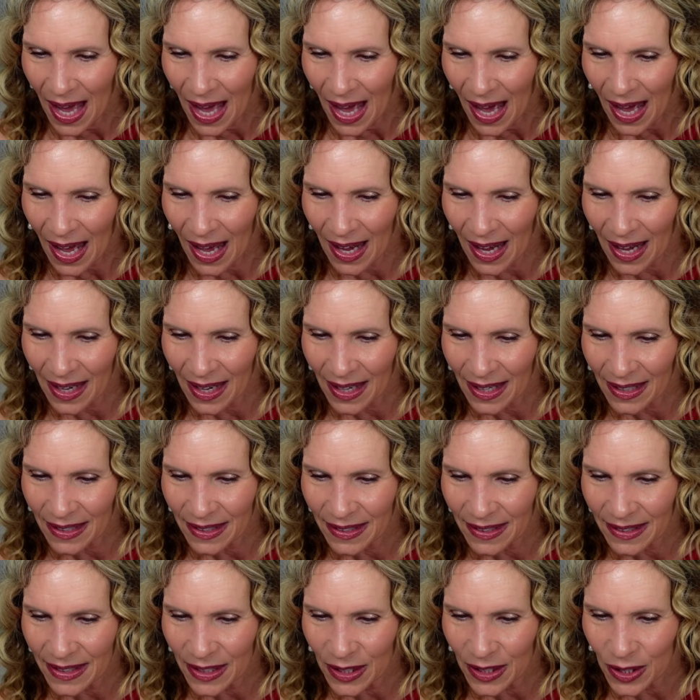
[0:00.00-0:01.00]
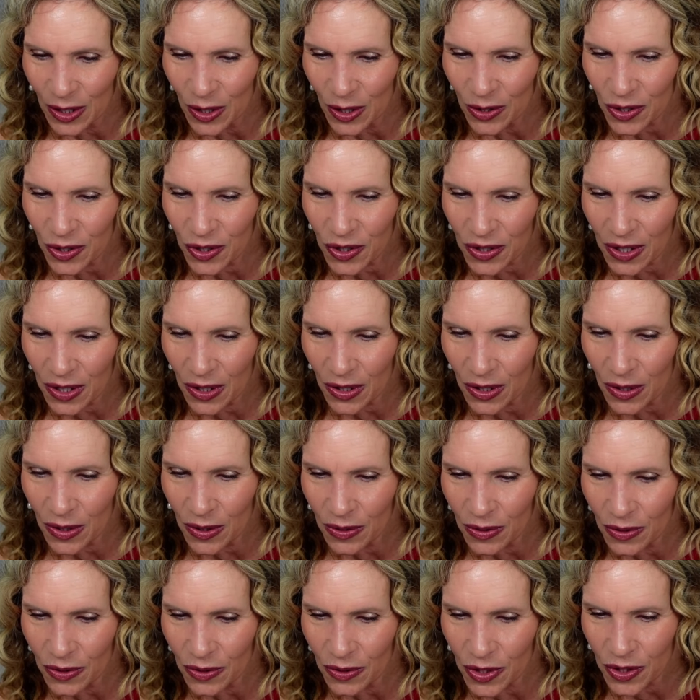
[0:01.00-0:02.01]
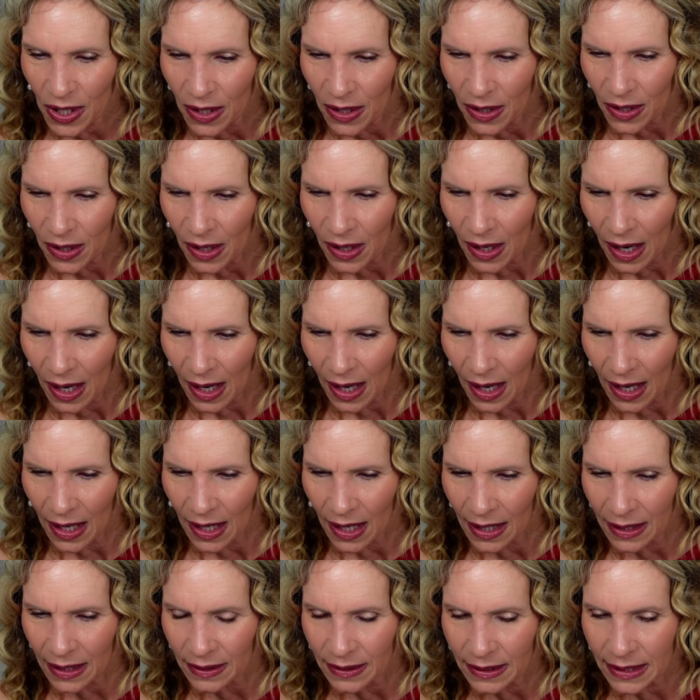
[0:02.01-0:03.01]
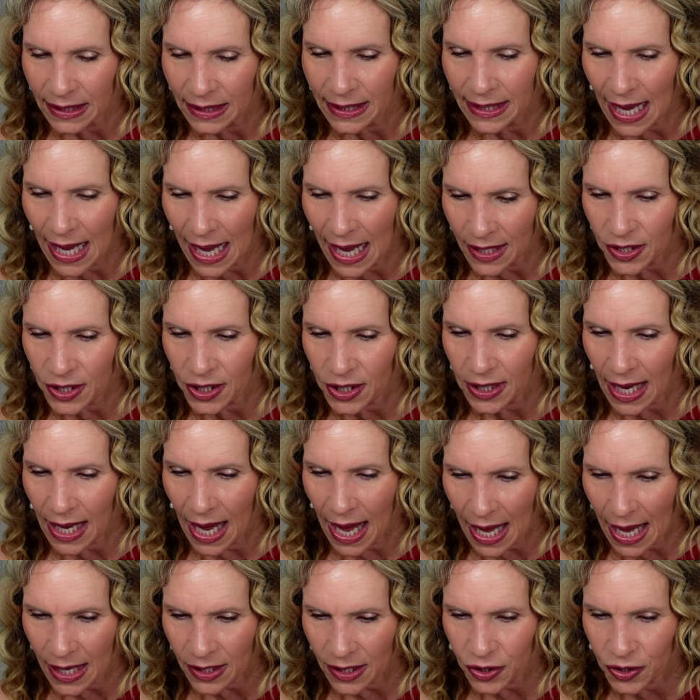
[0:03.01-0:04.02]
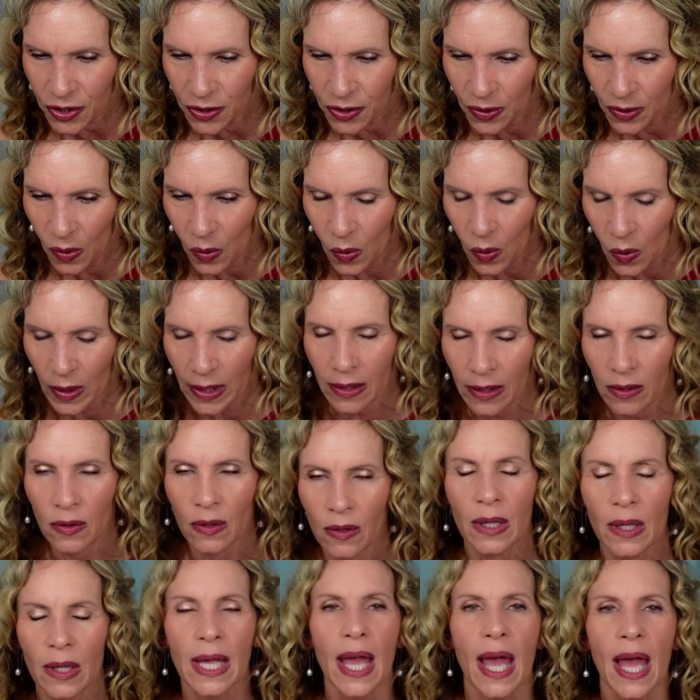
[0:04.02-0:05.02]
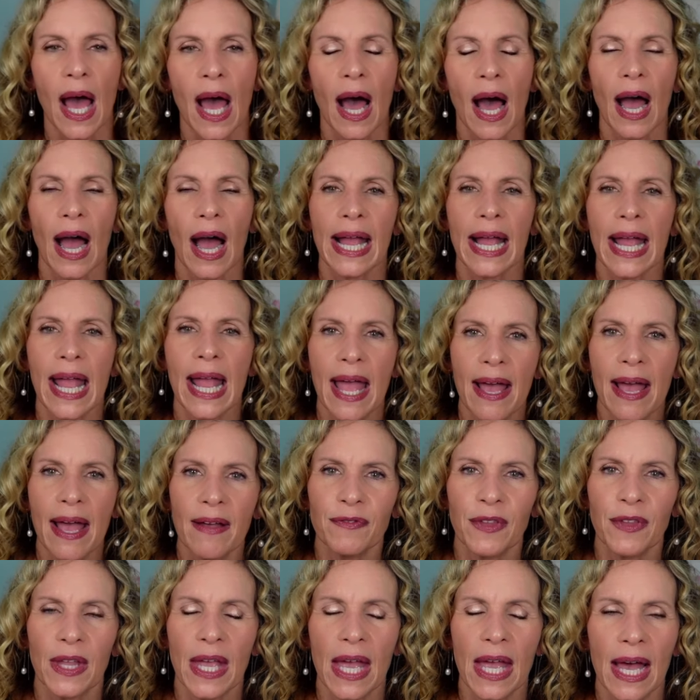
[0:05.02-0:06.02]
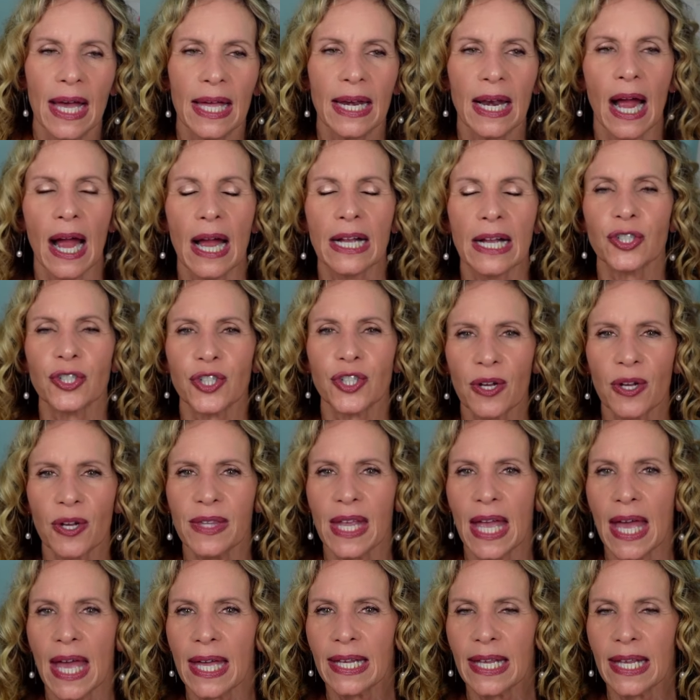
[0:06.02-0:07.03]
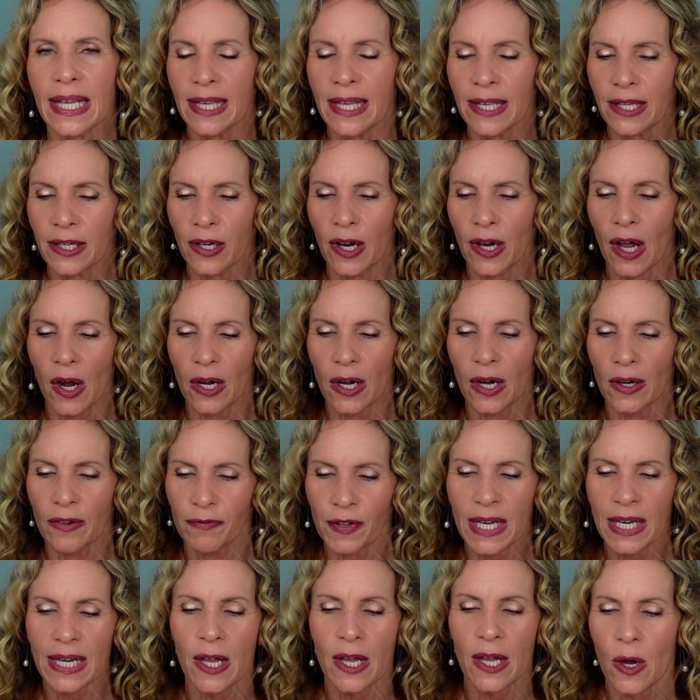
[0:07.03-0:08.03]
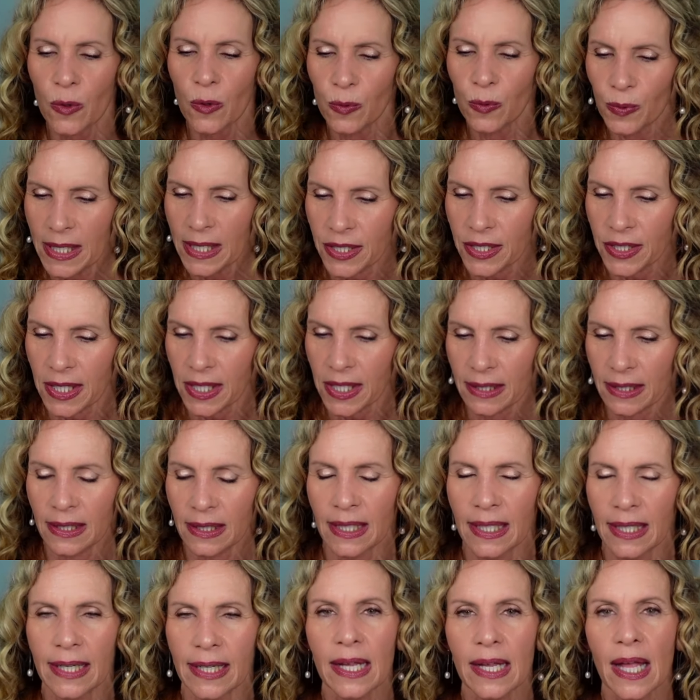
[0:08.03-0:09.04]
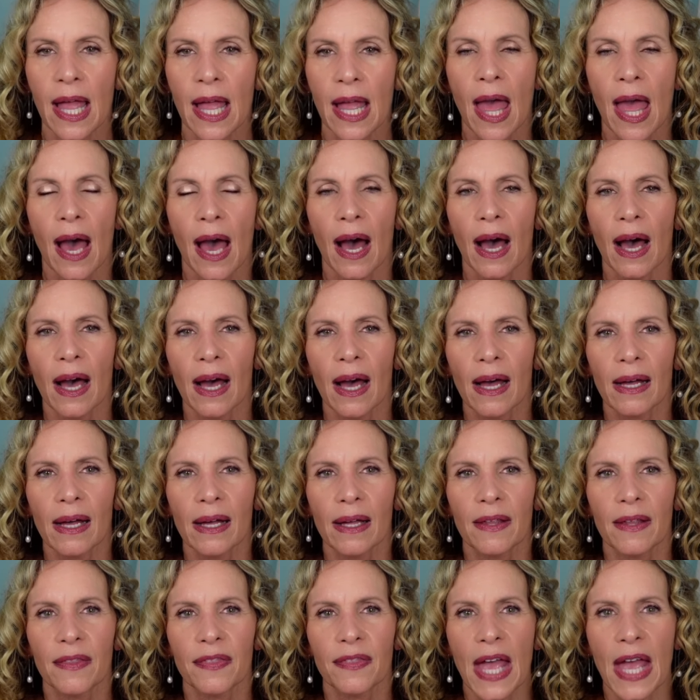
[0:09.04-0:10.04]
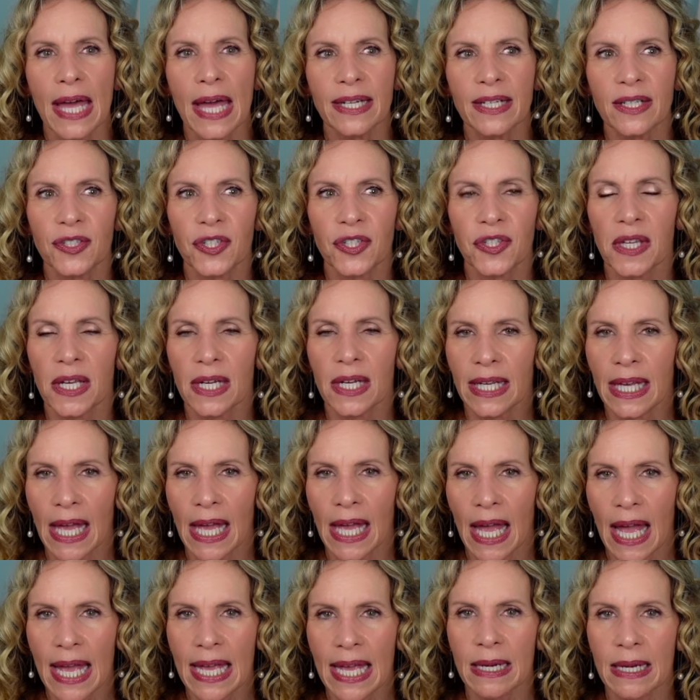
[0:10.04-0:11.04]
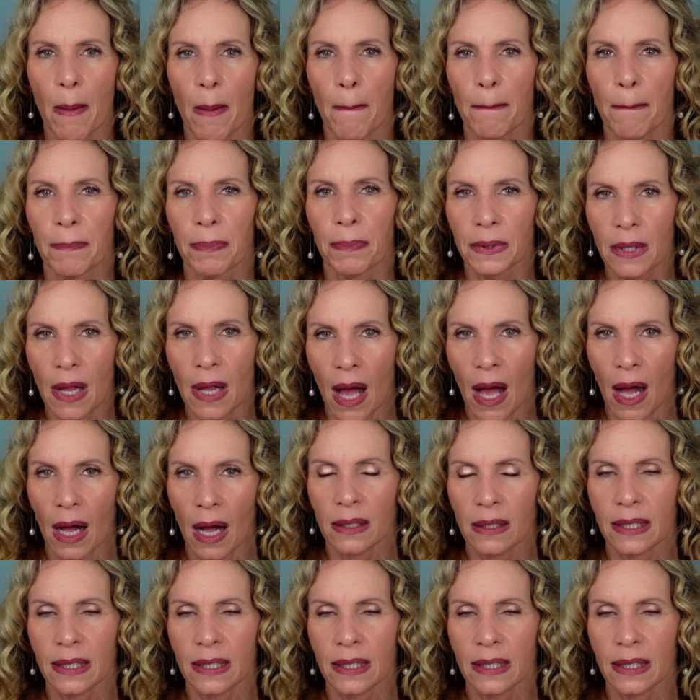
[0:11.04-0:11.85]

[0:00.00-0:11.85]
Uh, used to use, uh, yes, castor oil. I have that. I showed that in a video recently. Uh, that is the Kate Blanc